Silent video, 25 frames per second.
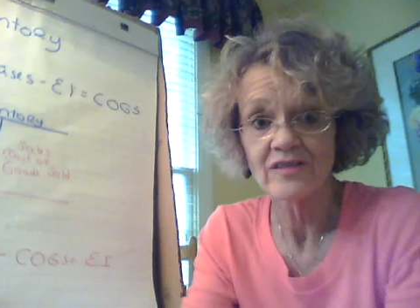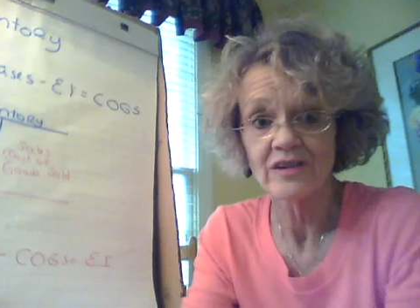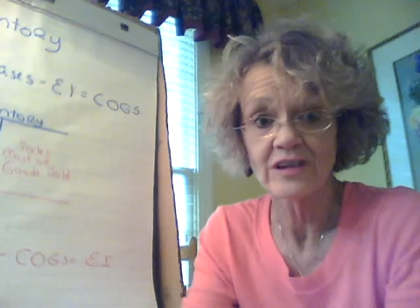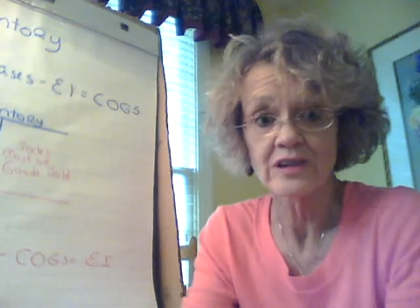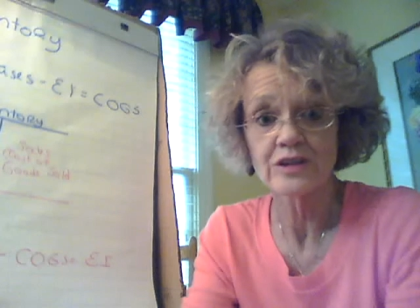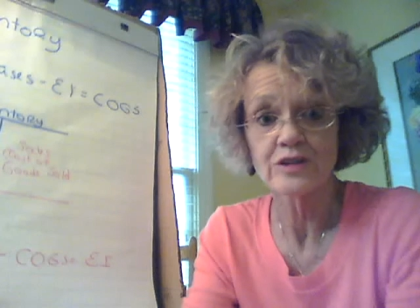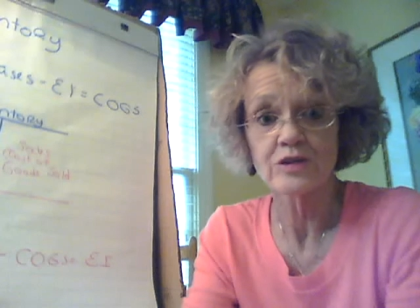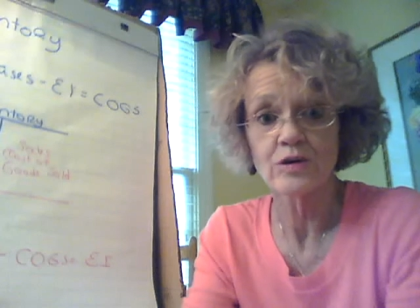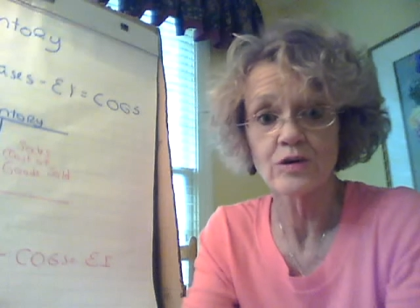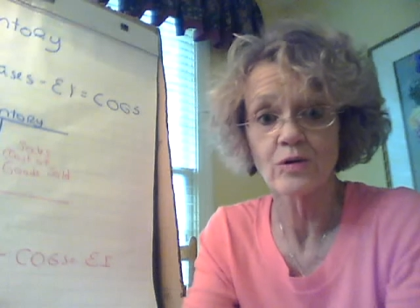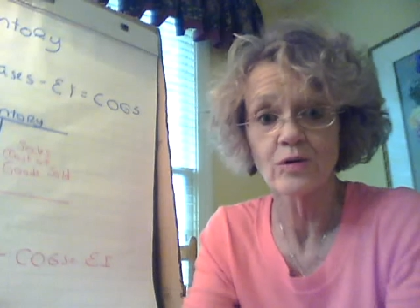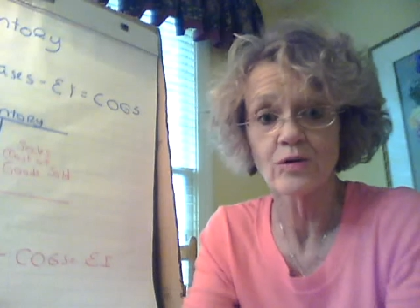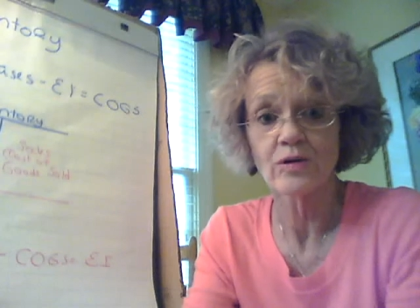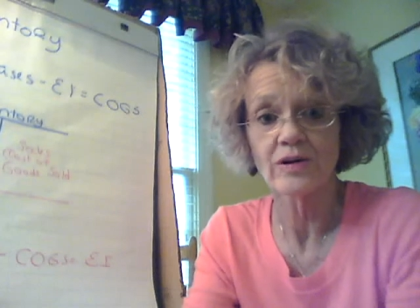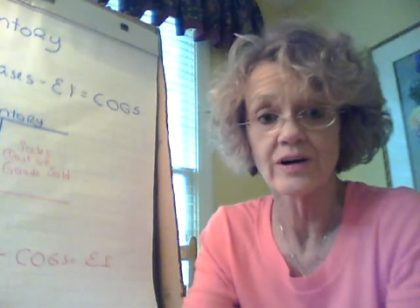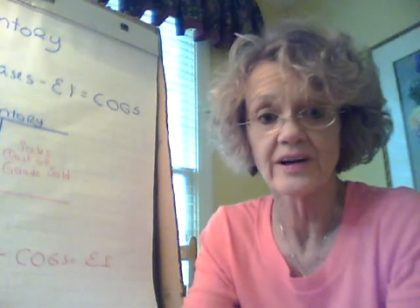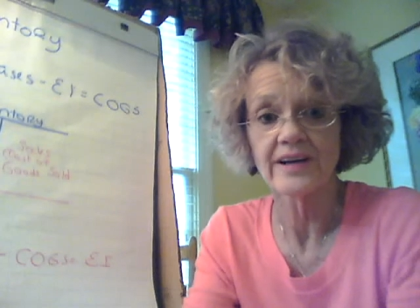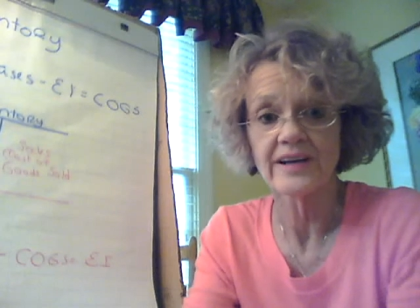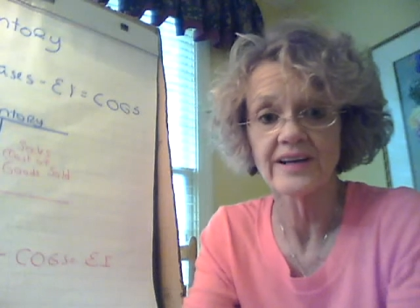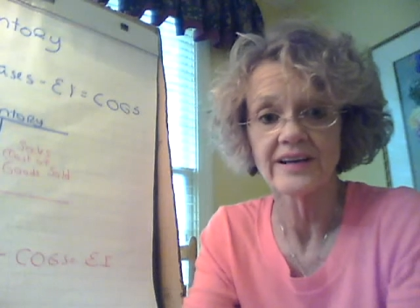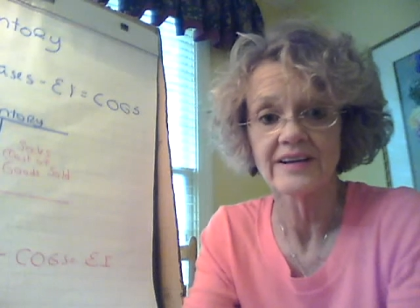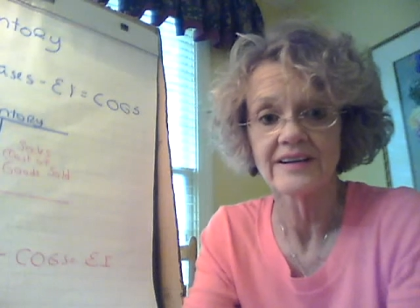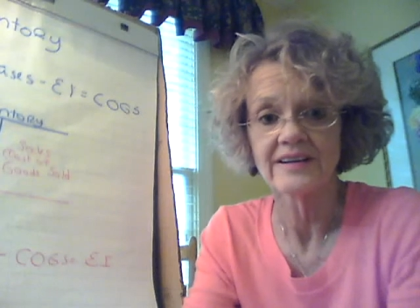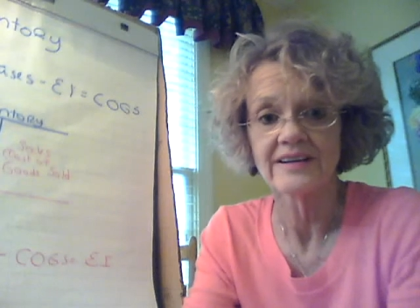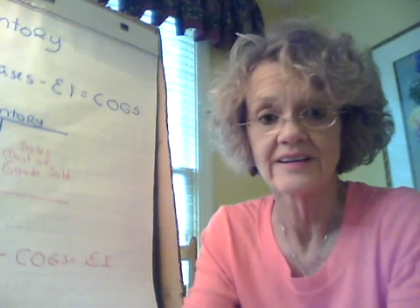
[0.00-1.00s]

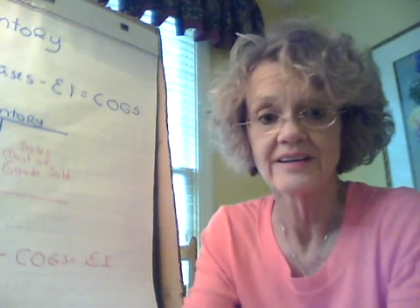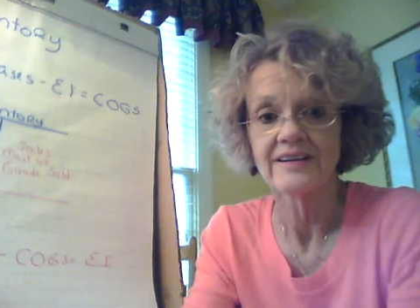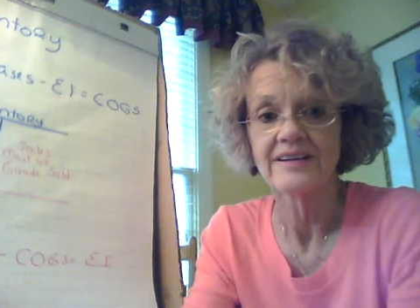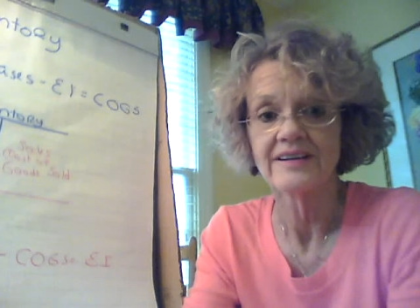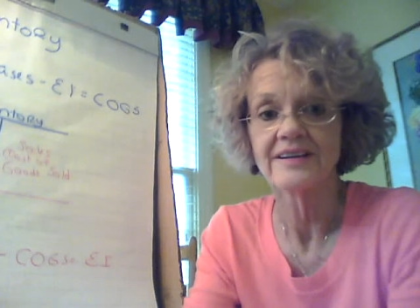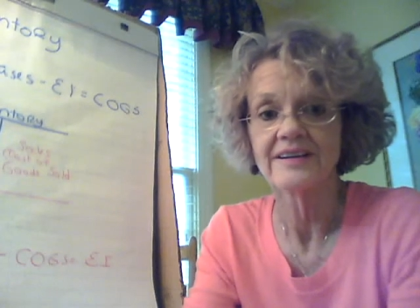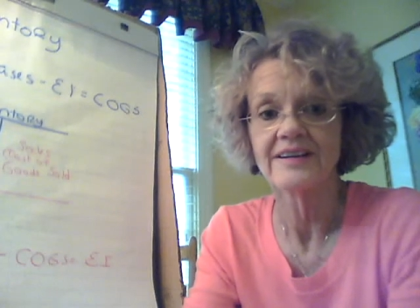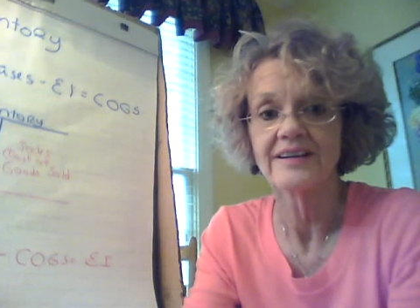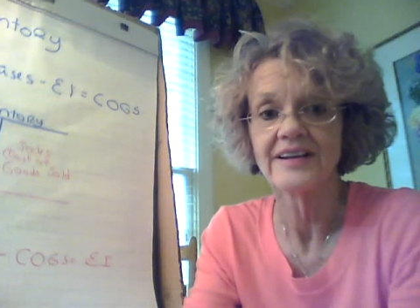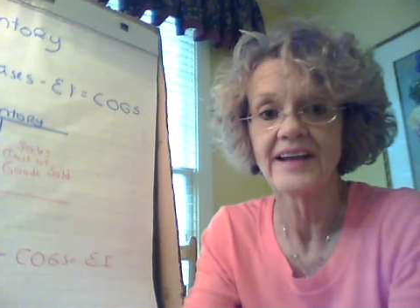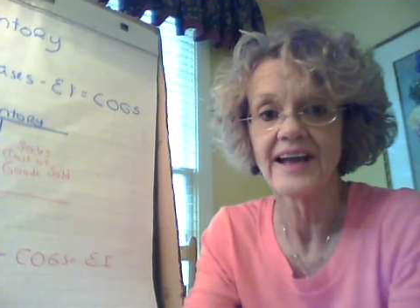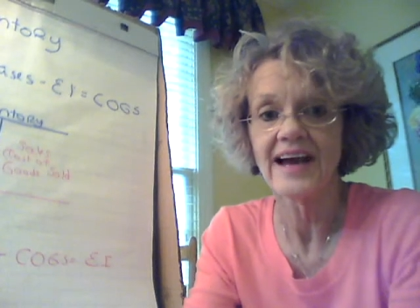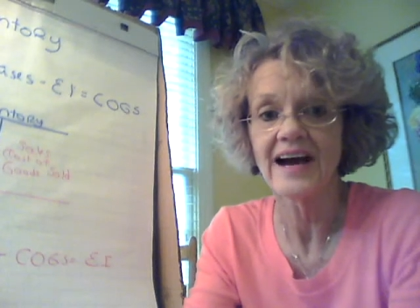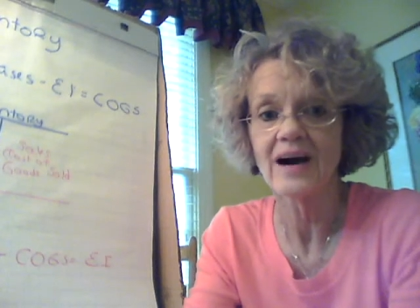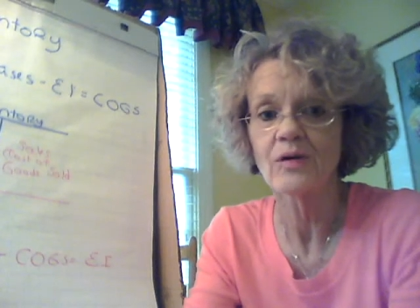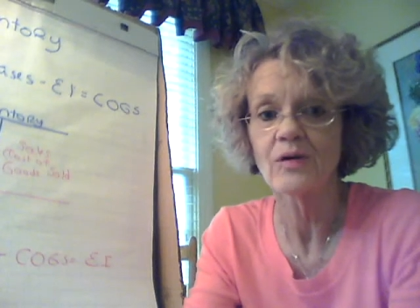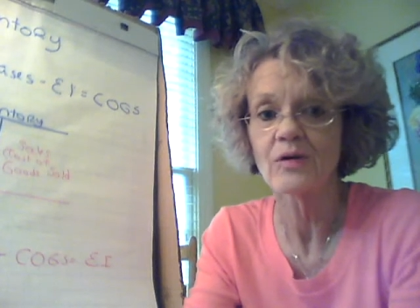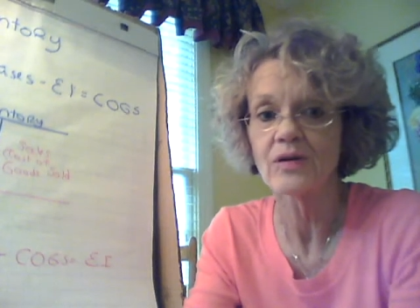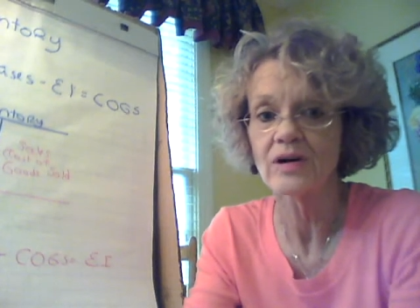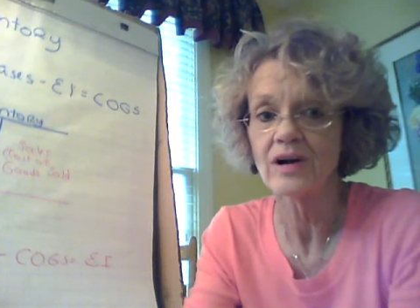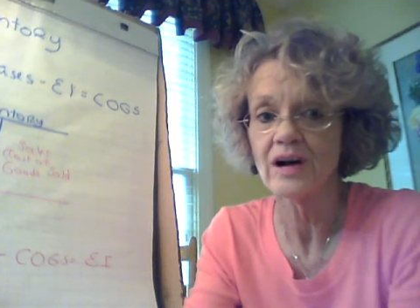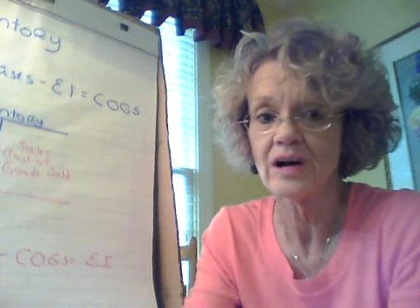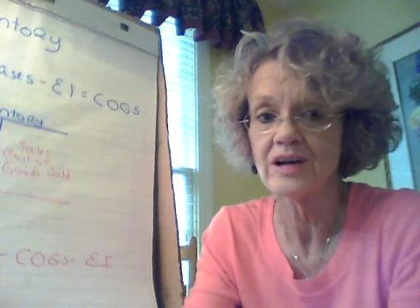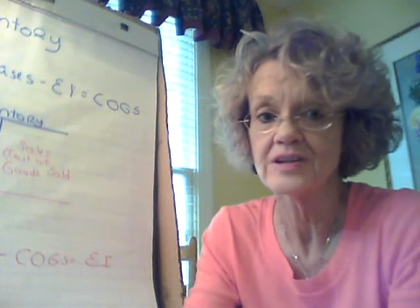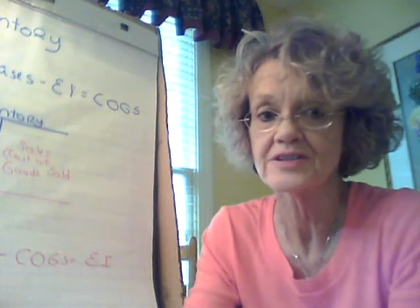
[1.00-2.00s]
Inventory.
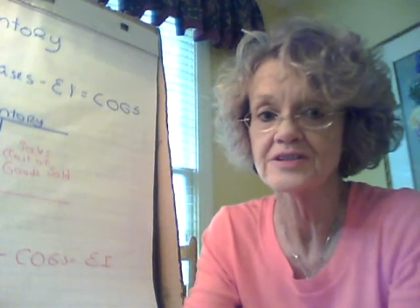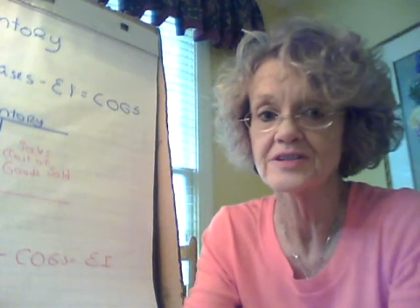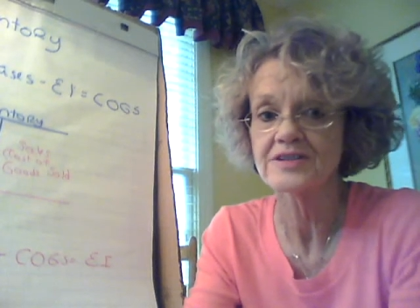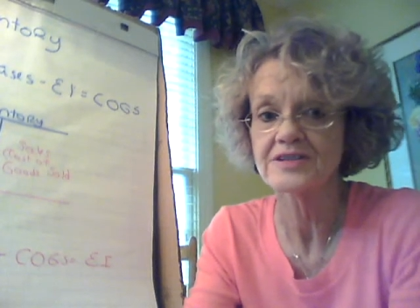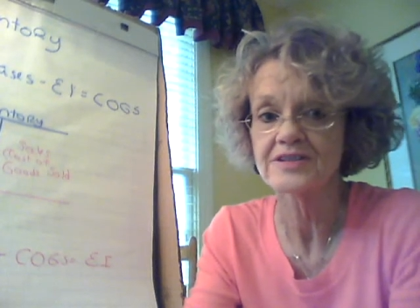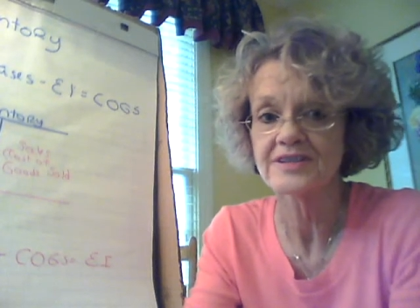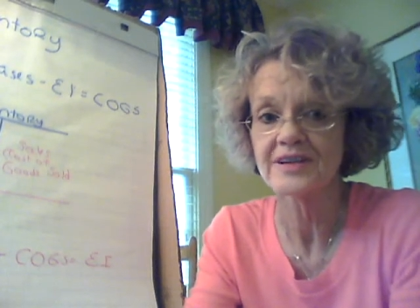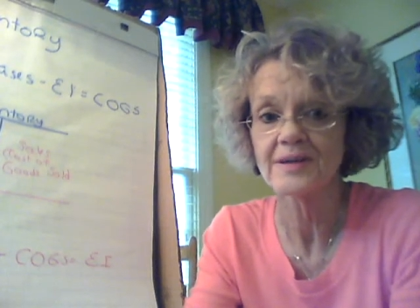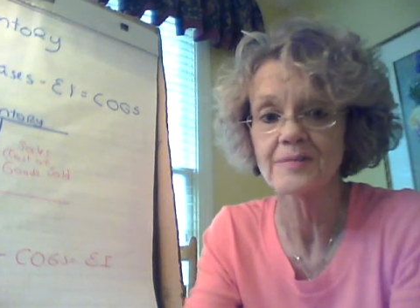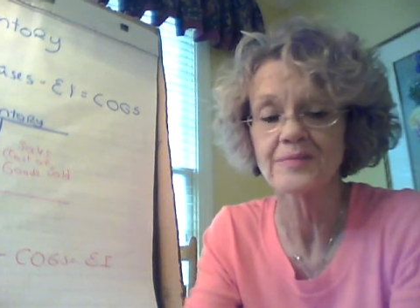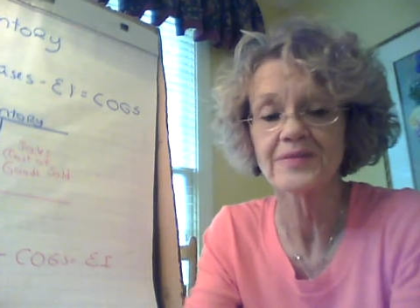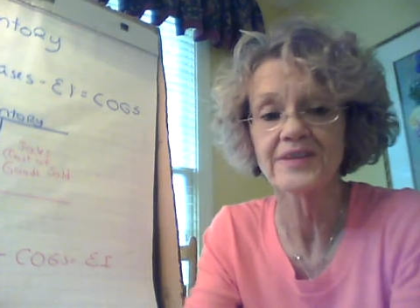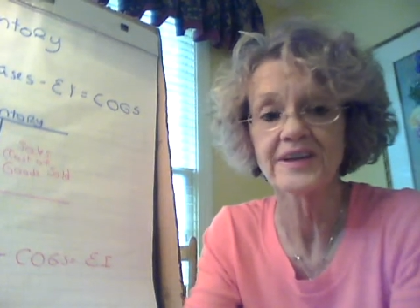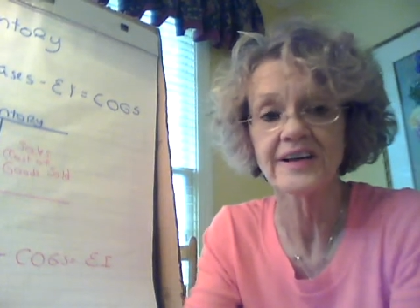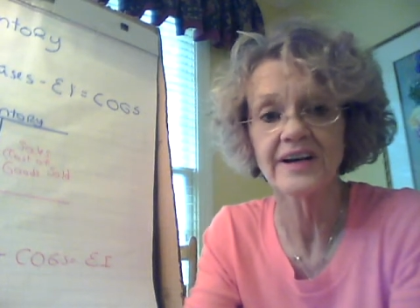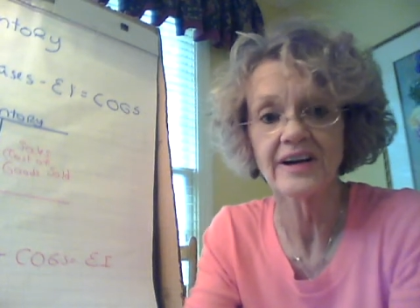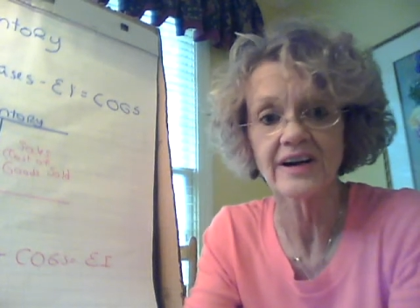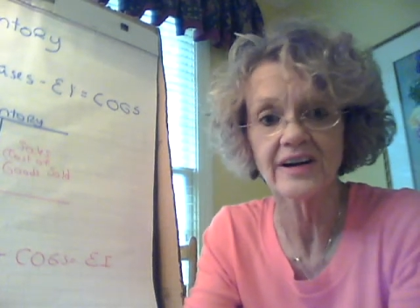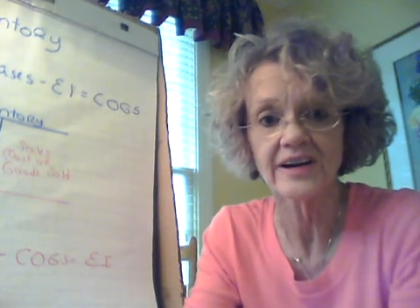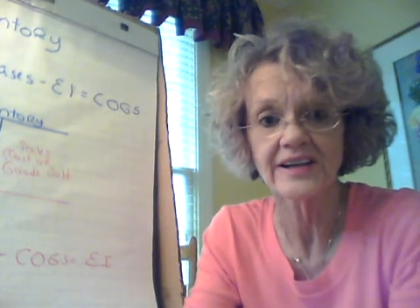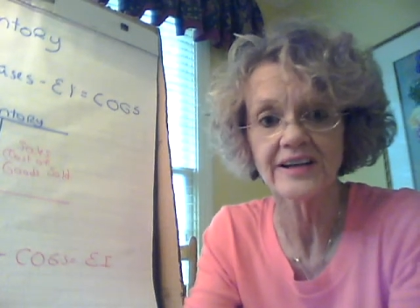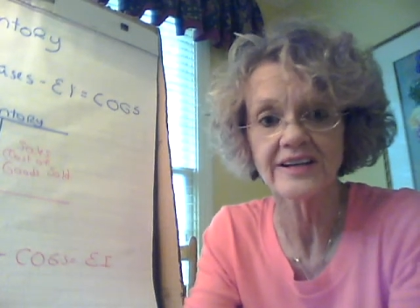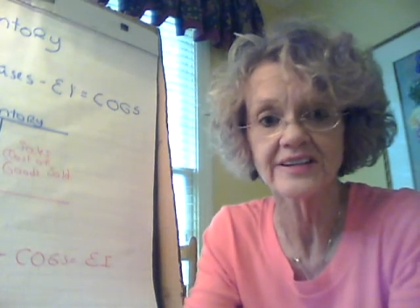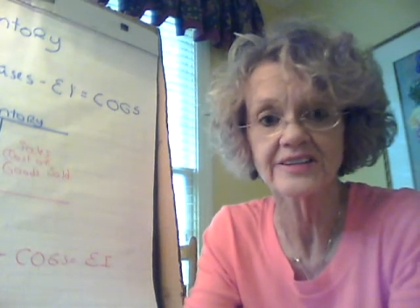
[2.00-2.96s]
Now we're on to something